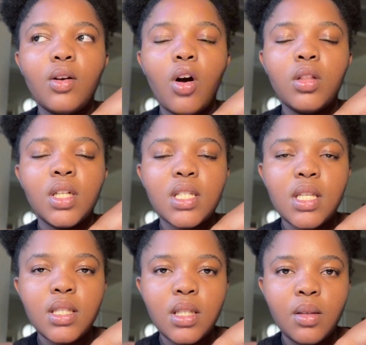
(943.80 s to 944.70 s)
on the
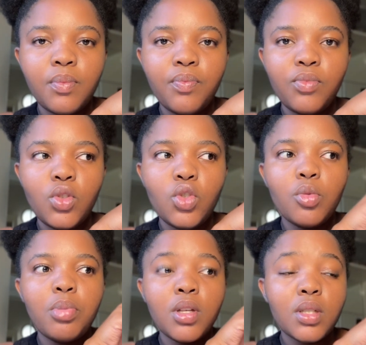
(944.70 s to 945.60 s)
system, you
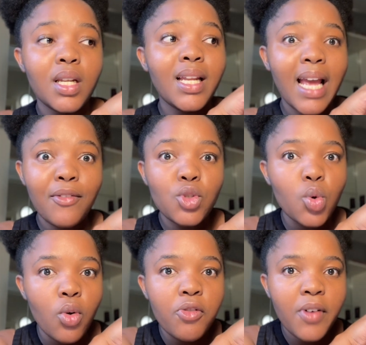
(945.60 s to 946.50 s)
personally have to
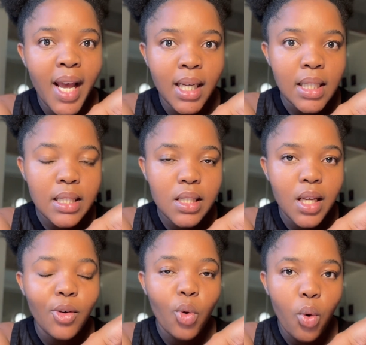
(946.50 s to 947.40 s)
go file it
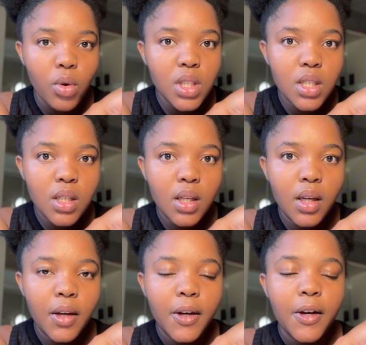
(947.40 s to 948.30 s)
in court.
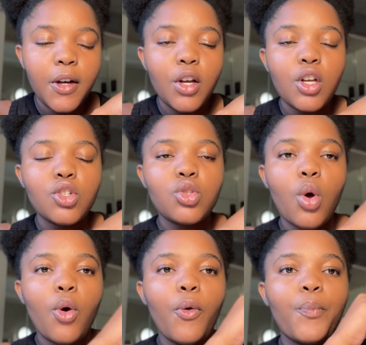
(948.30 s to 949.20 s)

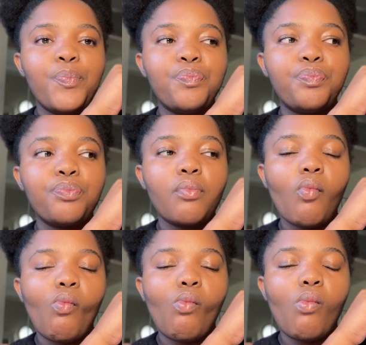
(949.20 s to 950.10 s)
So
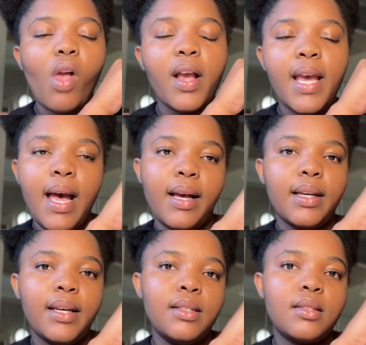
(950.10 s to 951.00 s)
yeah
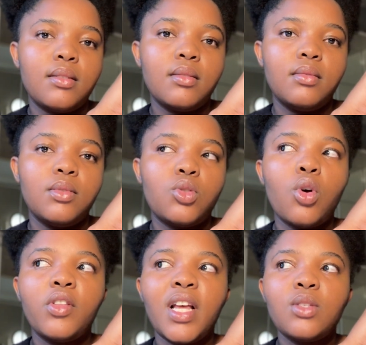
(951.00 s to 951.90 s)
guys,
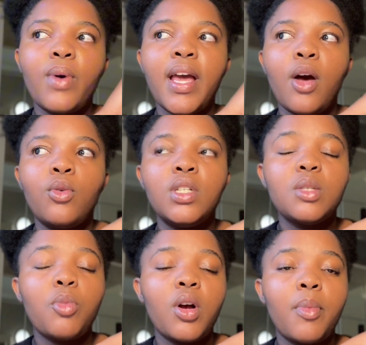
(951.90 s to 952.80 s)
so that's why I only
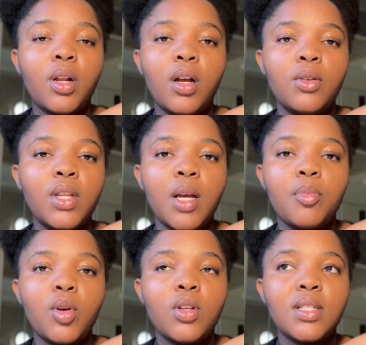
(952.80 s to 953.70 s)
spoke about Gauteng,
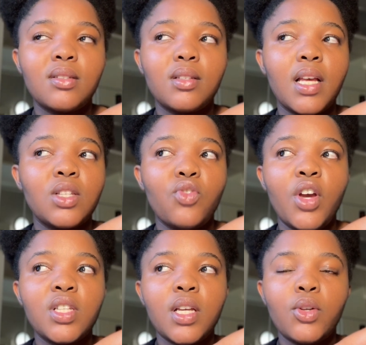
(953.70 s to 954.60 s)
because as far
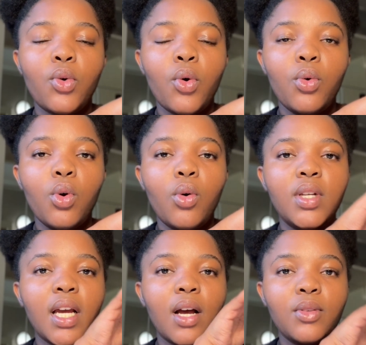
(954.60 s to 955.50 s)
as I know,
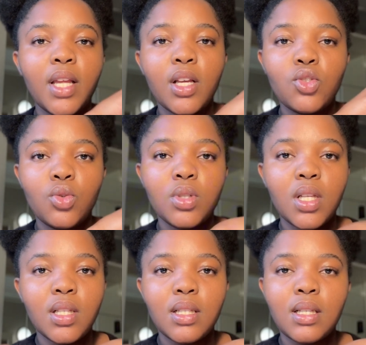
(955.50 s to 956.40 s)
only Gauteng is using
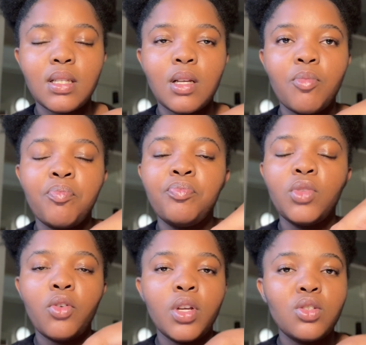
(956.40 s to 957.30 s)
the system.
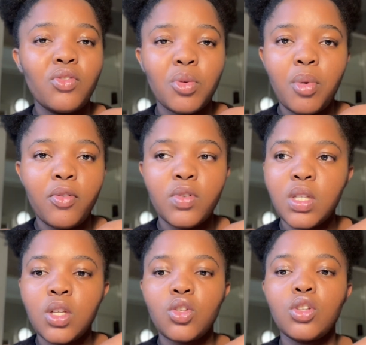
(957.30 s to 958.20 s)
The rest of the
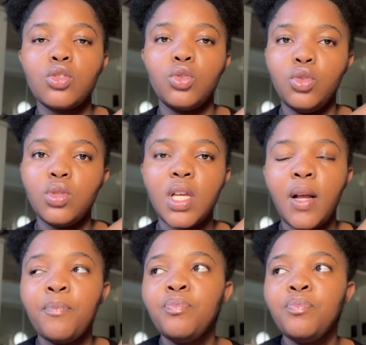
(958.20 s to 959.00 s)
provinces are still using,